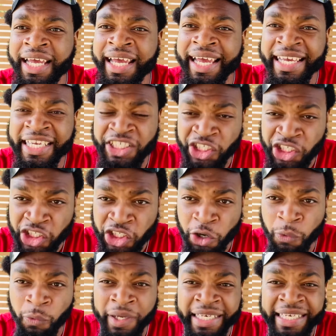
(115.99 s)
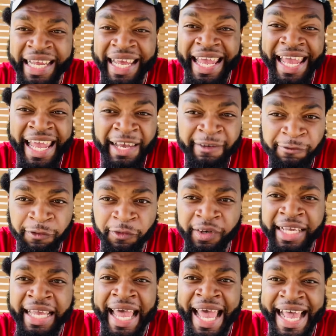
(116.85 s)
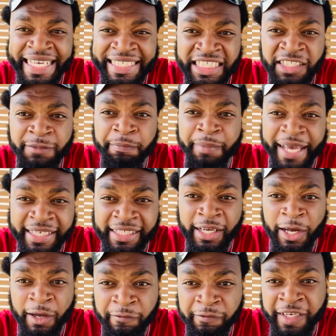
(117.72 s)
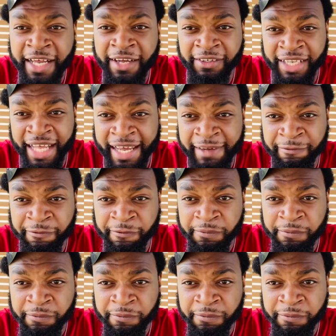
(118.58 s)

is showing every aspect of their life?